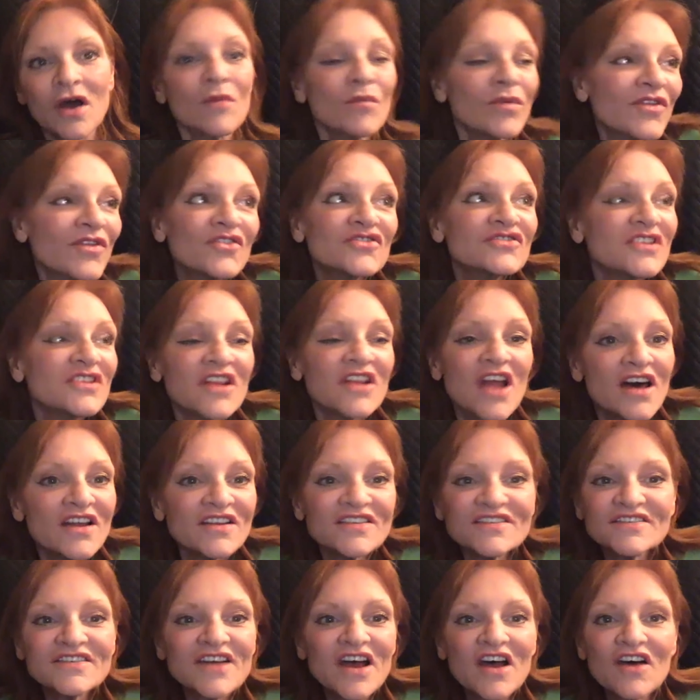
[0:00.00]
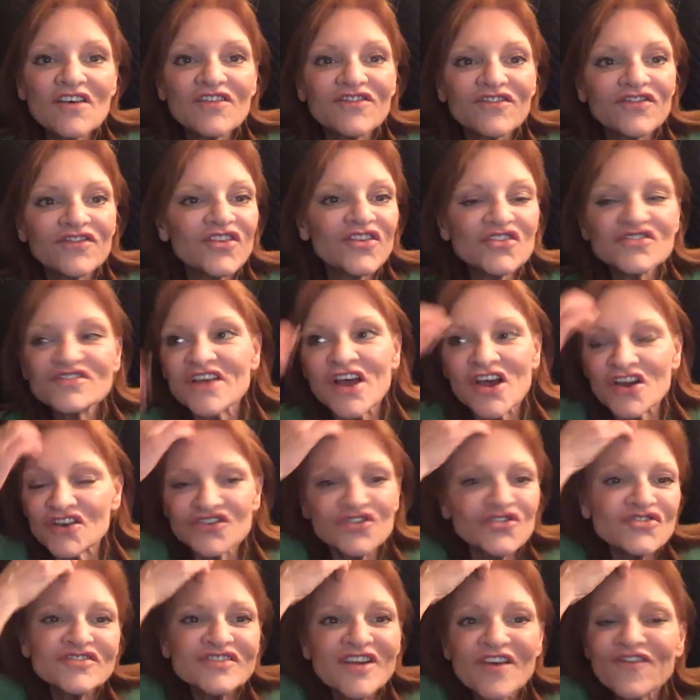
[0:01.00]
But there's a lot of stuff. There's
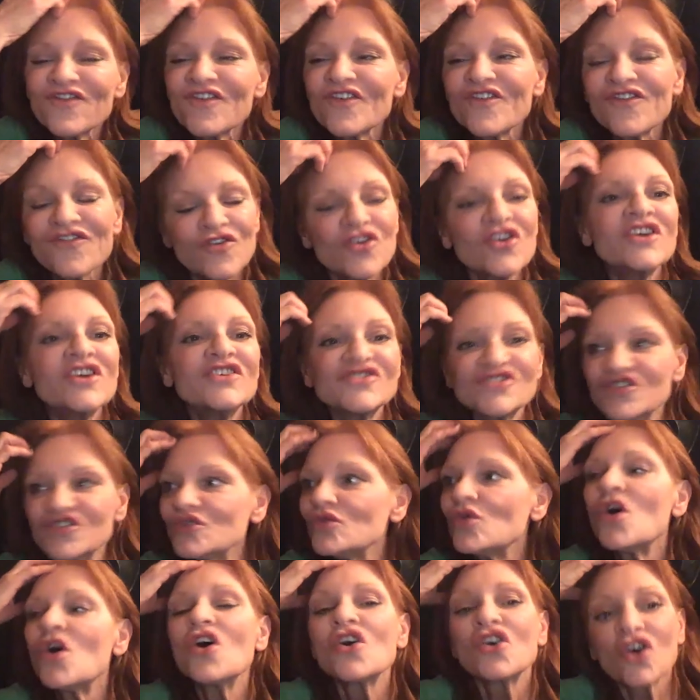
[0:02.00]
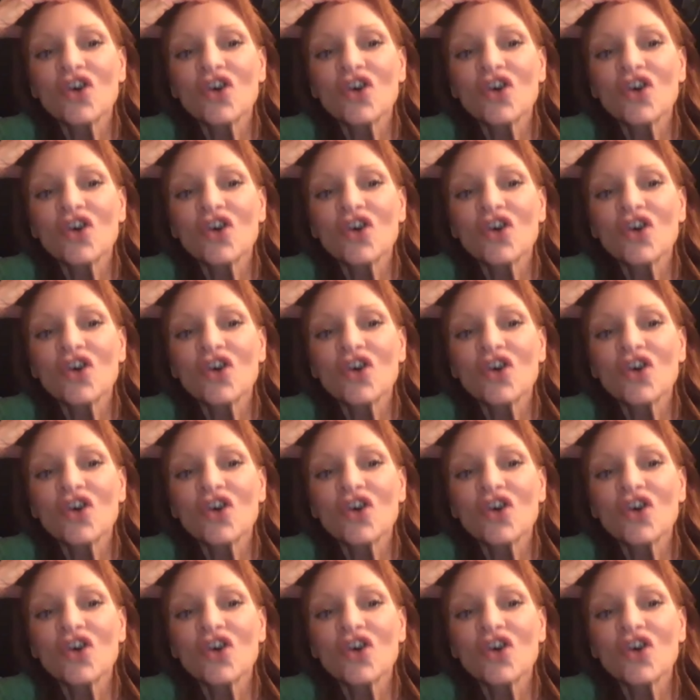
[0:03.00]
new stuff for free too.